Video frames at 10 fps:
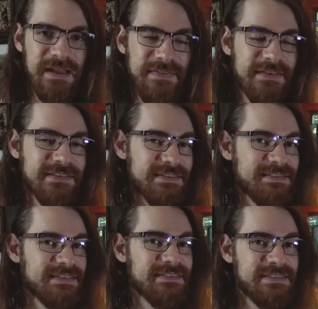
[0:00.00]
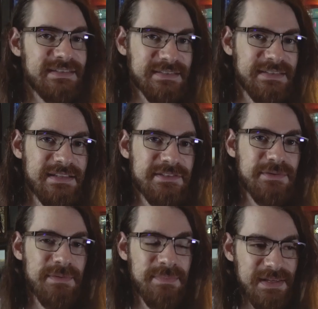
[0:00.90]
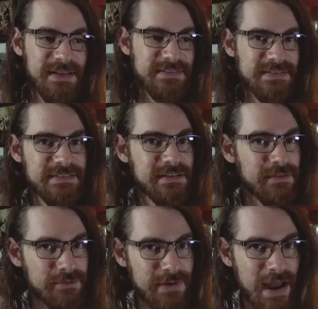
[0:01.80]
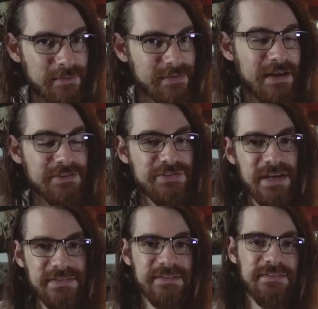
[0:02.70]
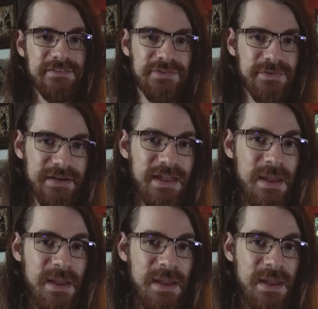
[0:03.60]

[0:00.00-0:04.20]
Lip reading: and this consistency leads to it being consistent throughout not just the story,